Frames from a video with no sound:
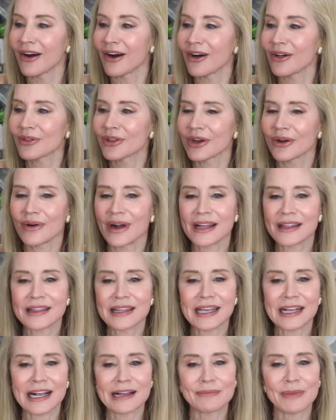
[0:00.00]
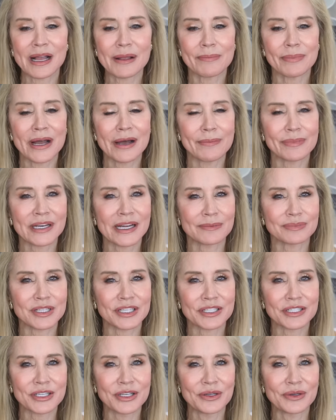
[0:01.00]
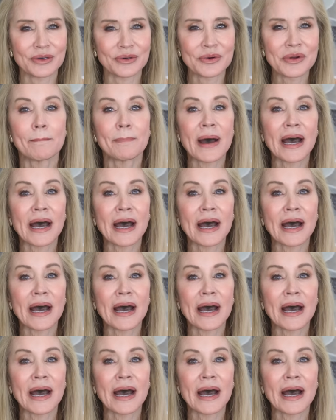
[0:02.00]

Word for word: although I think I might pump it up to 2.